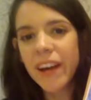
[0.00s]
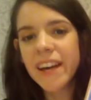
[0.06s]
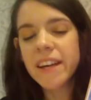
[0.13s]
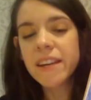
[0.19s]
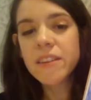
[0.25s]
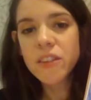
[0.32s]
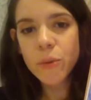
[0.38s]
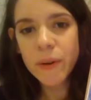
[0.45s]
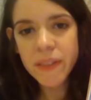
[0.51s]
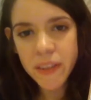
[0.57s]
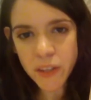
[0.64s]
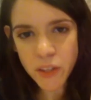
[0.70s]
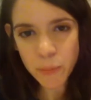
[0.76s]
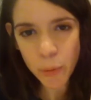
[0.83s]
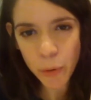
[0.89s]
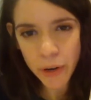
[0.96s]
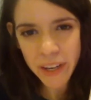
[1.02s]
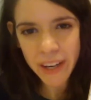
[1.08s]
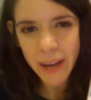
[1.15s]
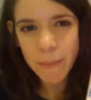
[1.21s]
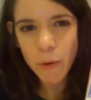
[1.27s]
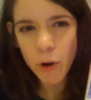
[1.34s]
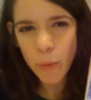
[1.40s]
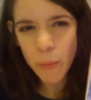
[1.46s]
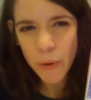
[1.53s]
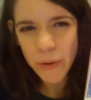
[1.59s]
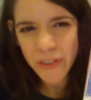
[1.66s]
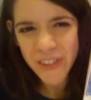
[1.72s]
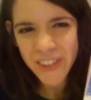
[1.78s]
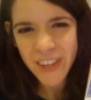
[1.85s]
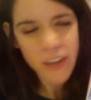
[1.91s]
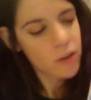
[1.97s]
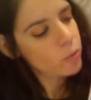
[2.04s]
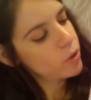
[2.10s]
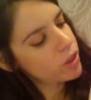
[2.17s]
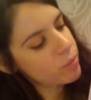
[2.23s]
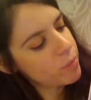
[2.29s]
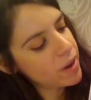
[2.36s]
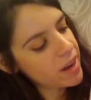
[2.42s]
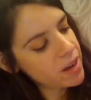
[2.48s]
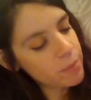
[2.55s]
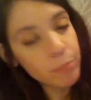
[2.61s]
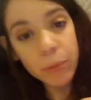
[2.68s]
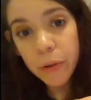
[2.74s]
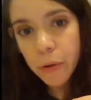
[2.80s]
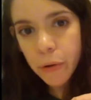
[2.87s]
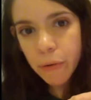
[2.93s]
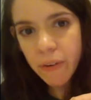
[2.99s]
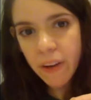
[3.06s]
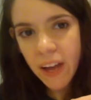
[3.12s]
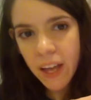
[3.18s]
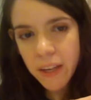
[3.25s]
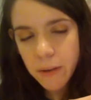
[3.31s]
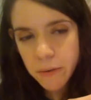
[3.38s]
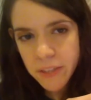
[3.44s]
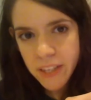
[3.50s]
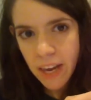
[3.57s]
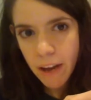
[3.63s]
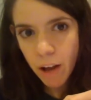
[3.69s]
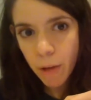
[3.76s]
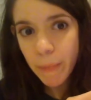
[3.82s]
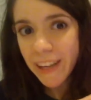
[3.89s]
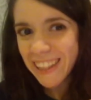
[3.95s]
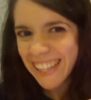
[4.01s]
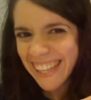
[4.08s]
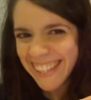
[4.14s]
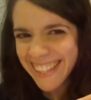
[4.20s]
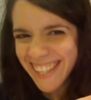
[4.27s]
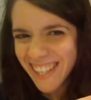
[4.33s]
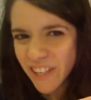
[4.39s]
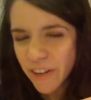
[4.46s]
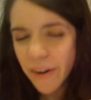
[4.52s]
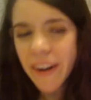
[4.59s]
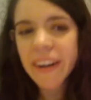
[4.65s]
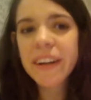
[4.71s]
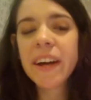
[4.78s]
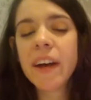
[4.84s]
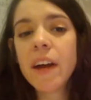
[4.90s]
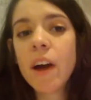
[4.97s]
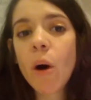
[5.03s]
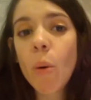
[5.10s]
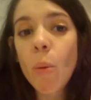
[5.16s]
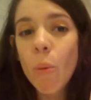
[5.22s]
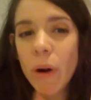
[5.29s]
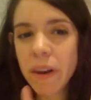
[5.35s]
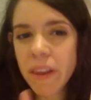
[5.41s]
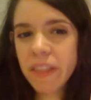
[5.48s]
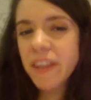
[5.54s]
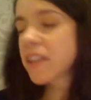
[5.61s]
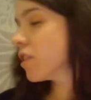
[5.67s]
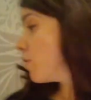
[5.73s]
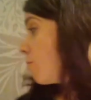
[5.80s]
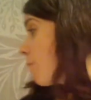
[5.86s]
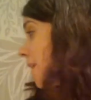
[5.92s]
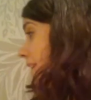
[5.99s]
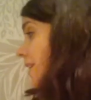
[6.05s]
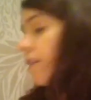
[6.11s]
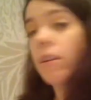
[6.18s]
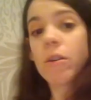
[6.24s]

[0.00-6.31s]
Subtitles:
Okay, so at this point I'm almost done with my blue value scale, my light to dark. One thing you might